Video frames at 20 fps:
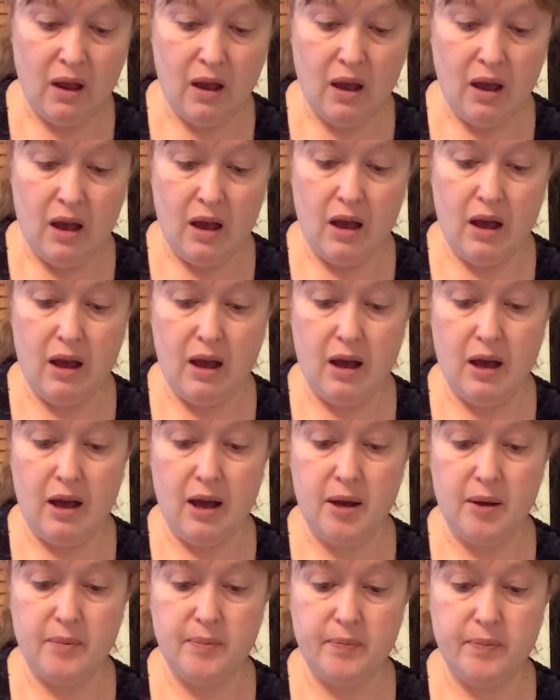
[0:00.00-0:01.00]

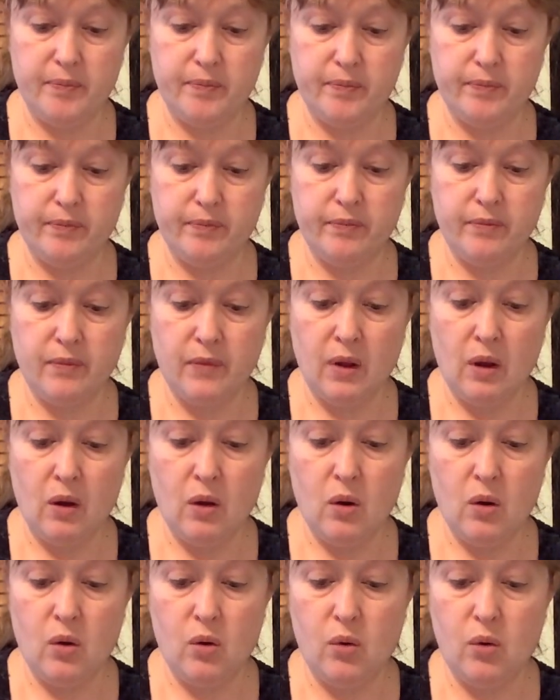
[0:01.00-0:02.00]

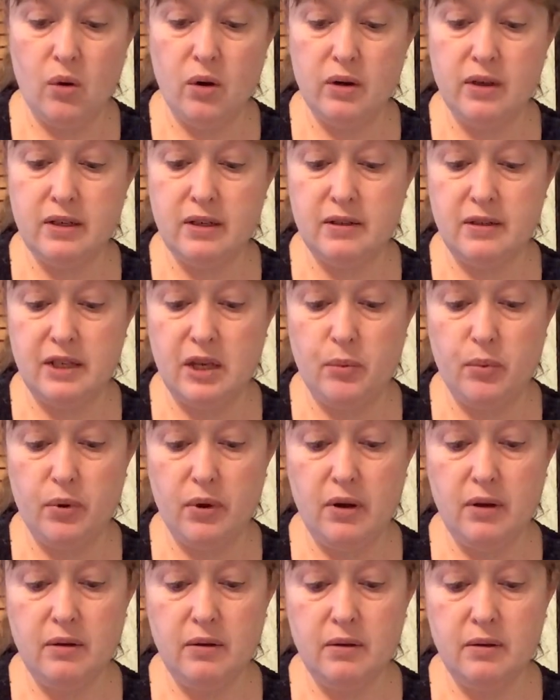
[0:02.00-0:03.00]
Coeur de
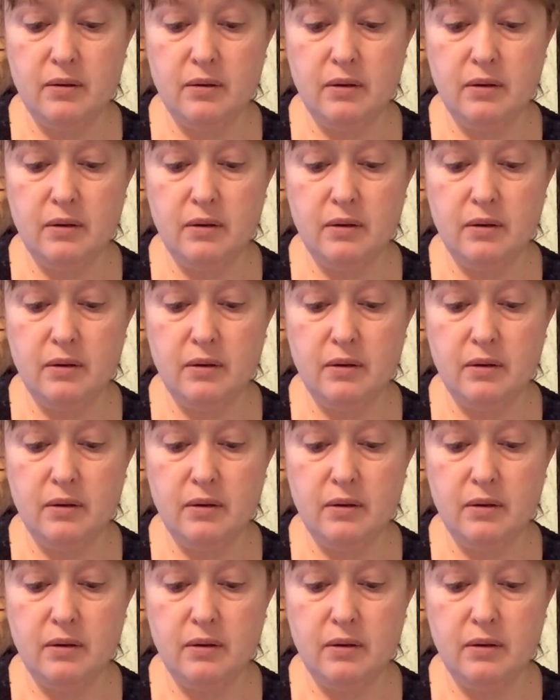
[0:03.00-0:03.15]
Zebra,